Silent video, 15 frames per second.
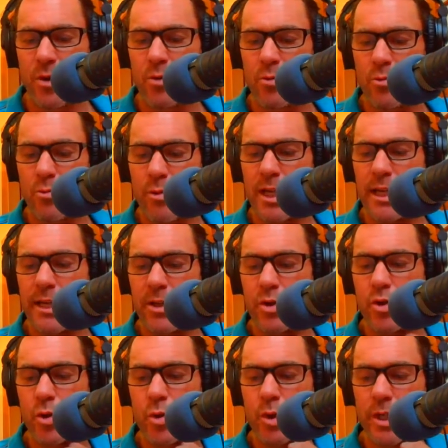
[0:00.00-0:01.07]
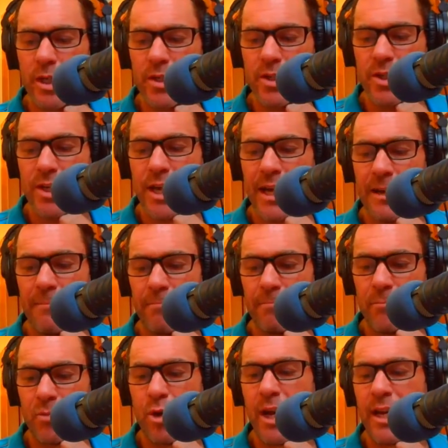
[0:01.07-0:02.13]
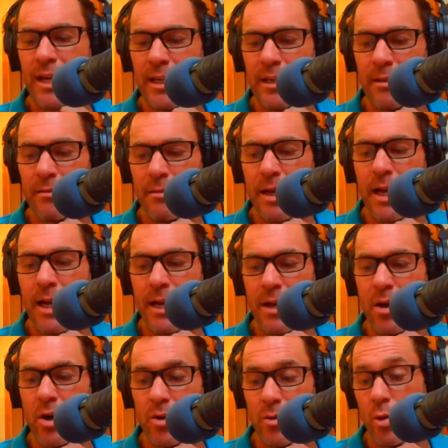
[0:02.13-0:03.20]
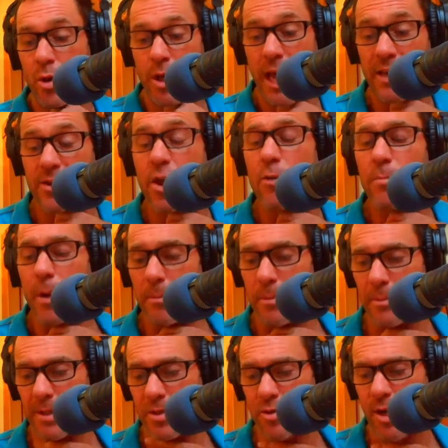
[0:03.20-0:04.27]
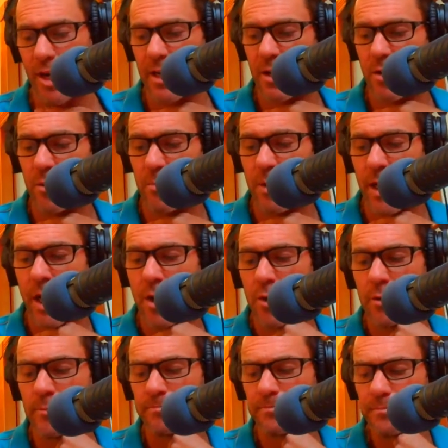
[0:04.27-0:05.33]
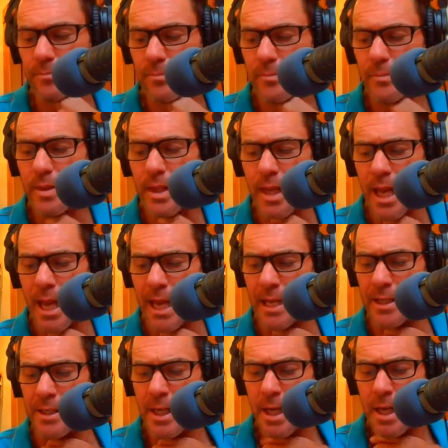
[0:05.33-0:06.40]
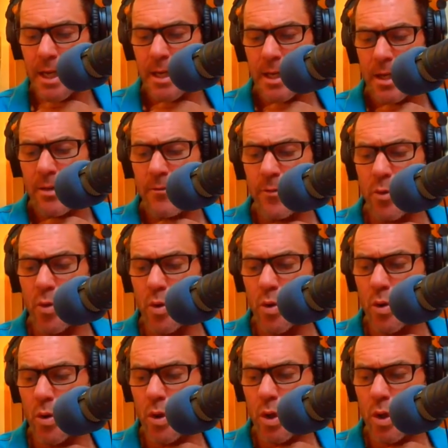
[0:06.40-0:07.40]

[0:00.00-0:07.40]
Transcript: really enjoys training or has no problem in training on my own. And for